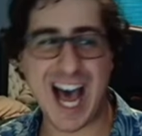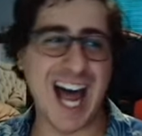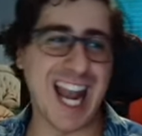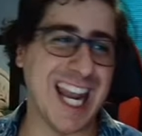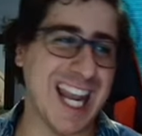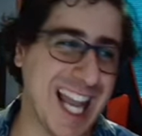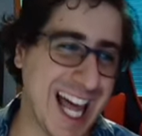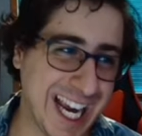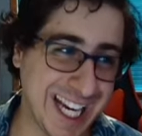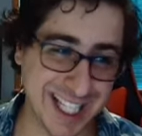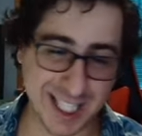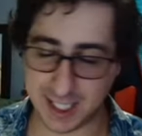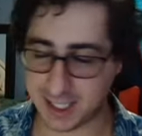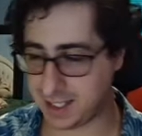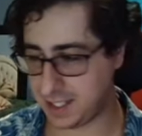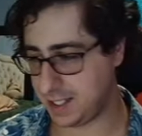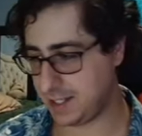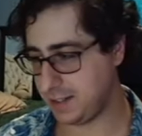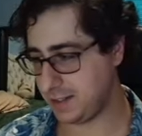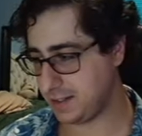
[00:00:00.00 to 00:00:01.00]
I like
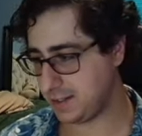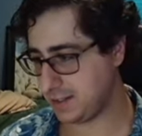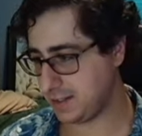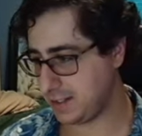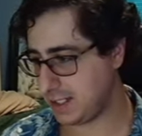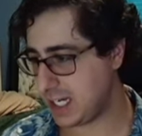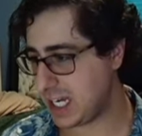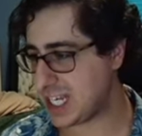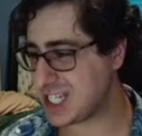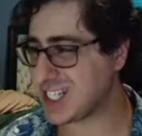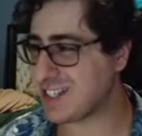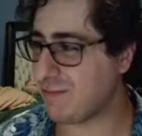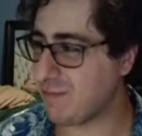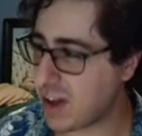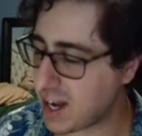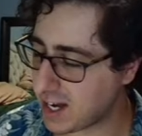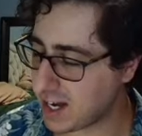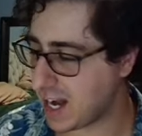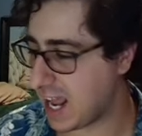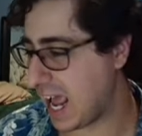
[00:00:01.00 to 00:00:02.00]
it. It's
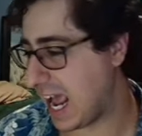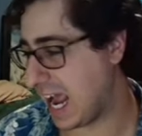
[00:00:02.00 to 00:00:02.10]
very